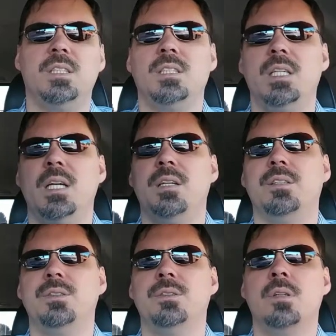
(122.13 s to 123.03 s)
D.C.
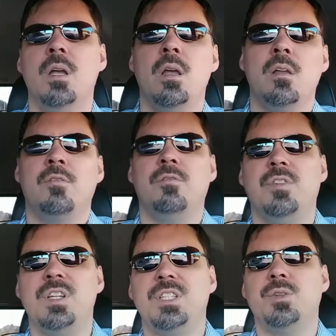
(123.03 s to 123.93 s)
to
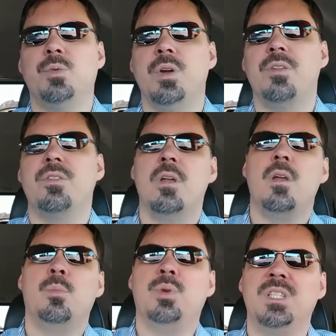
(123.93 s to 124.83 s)
visit
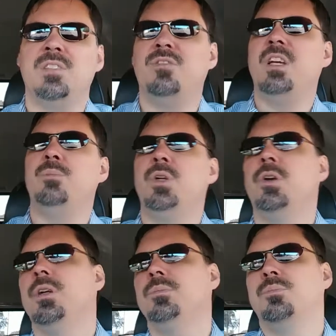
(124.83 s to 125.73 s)
with President Van
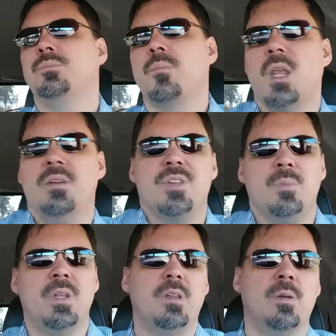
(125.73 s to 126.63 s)
Buren and
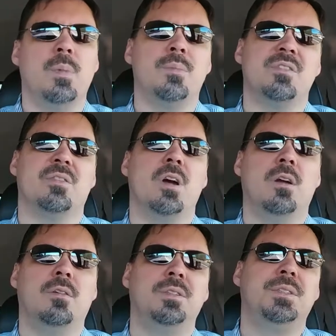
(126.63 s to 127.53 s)
some of the other members of
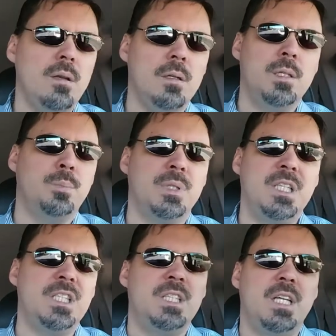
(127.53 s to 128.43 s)
Congress to
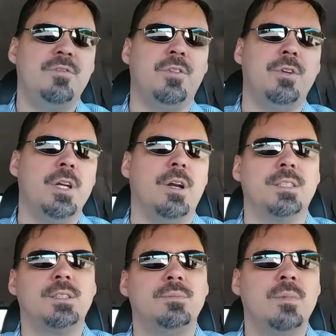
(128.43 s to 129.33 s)
petition them for
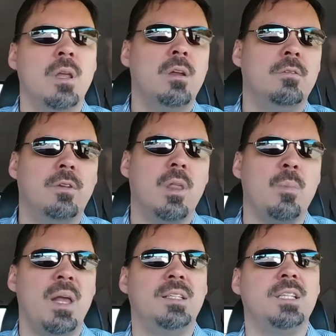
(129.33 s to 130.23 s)
redress for all
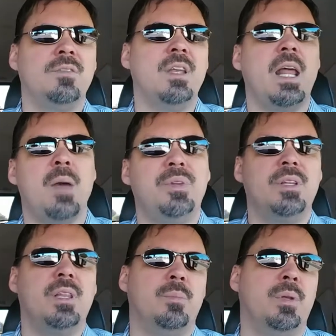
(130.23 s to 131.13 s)
the bad stuff that
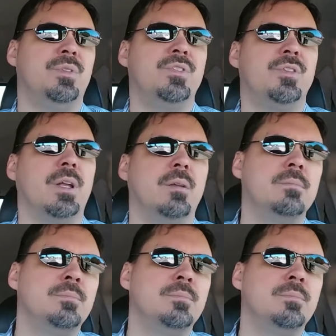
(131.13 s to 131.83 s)
happened to them in Missouri.